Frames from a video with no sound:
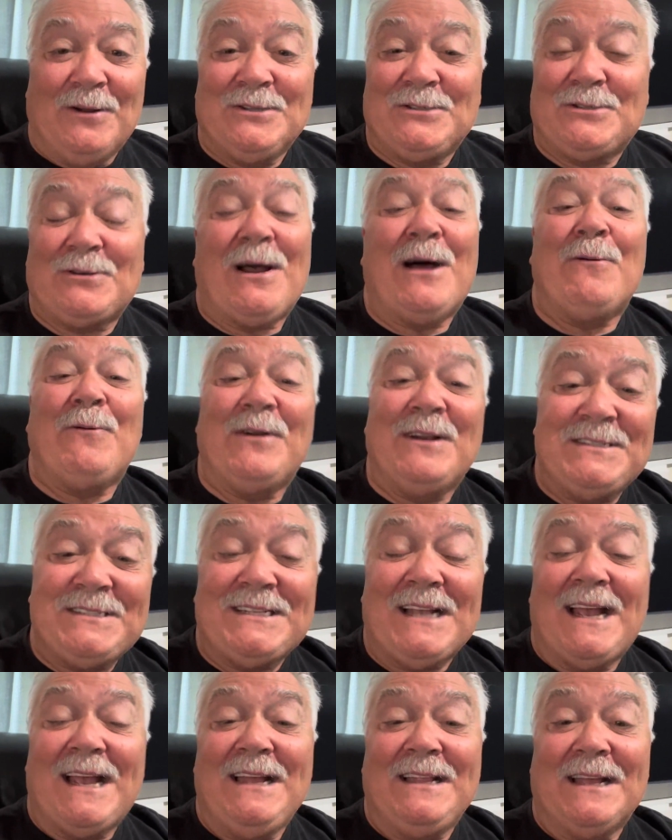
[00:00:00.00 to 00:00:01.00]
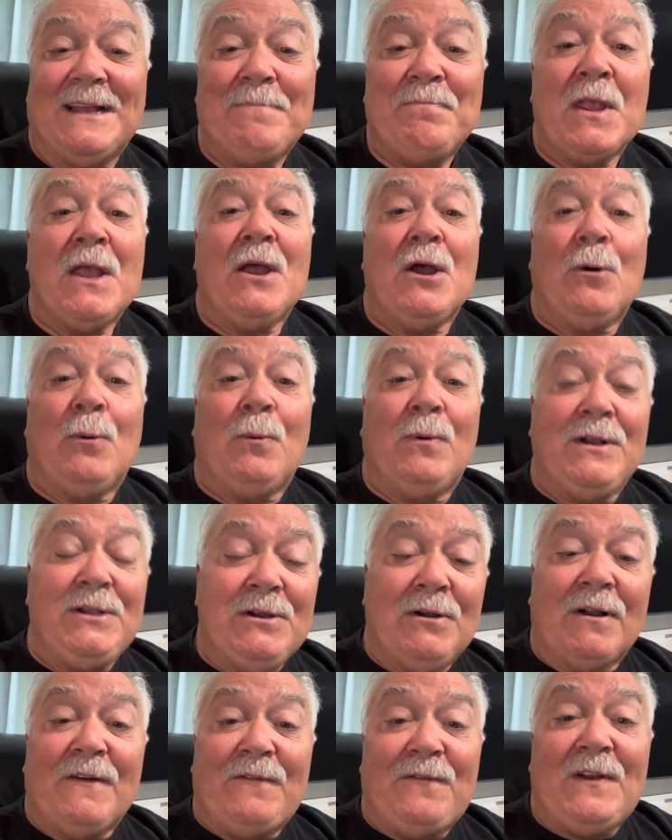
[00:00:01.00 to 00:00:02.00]
And so I want to say that when
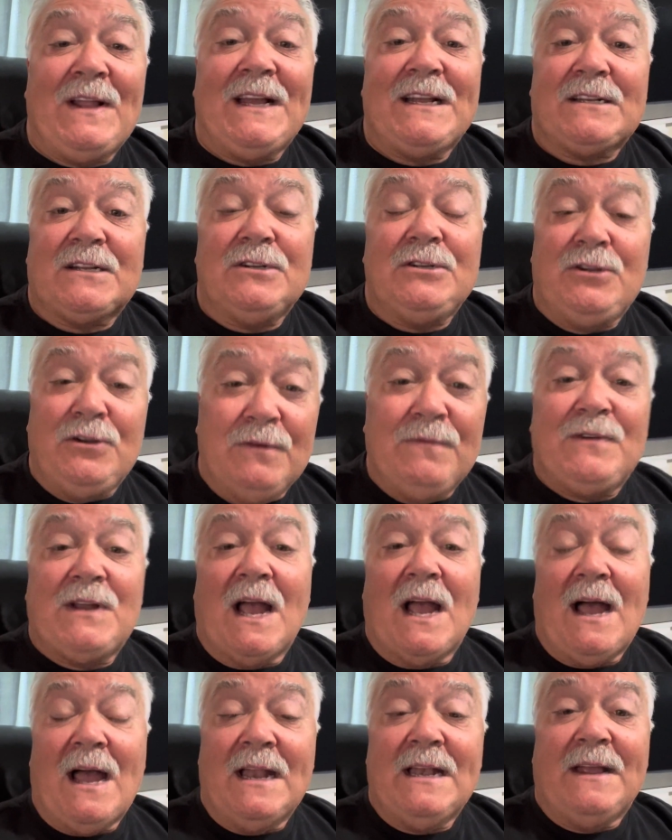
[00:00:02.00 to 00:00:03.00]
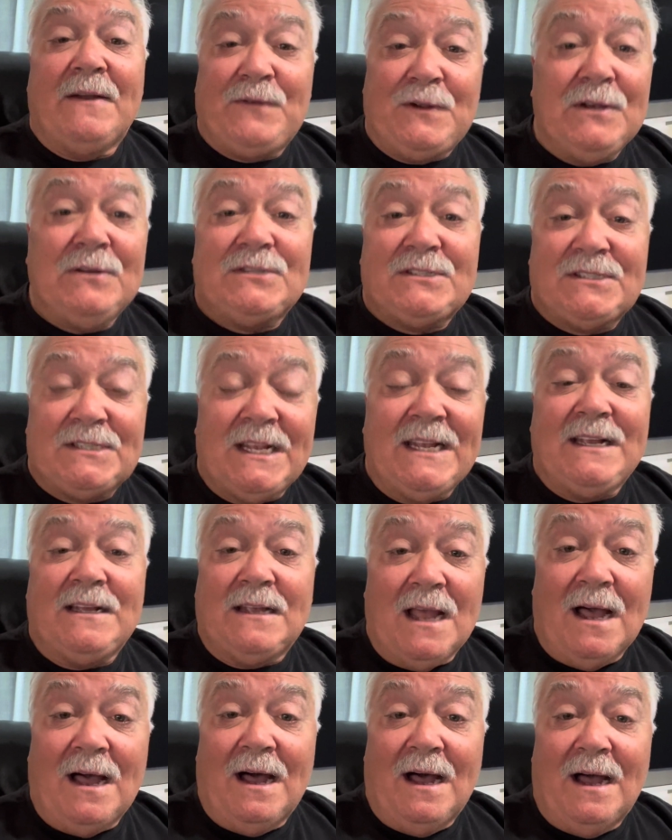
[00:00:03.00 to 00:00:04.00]
you're afflicted, you've got, if you seek
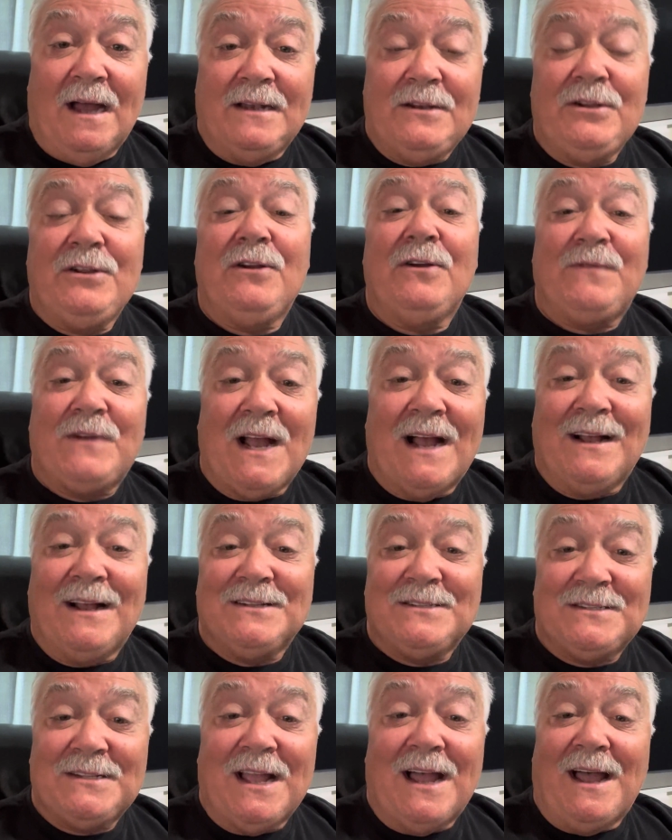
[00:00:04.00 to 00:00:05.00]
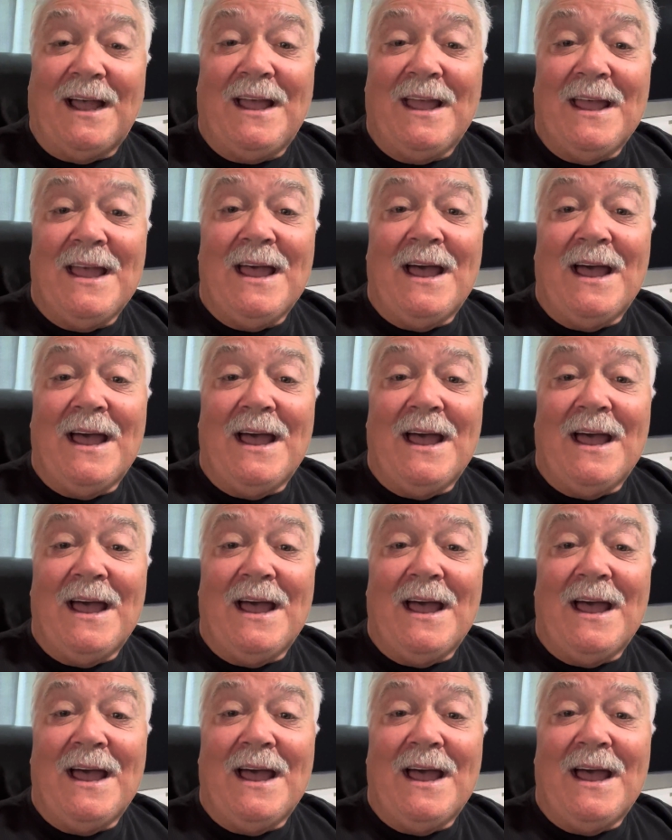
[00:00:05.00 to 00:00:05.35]
God, you've got uh,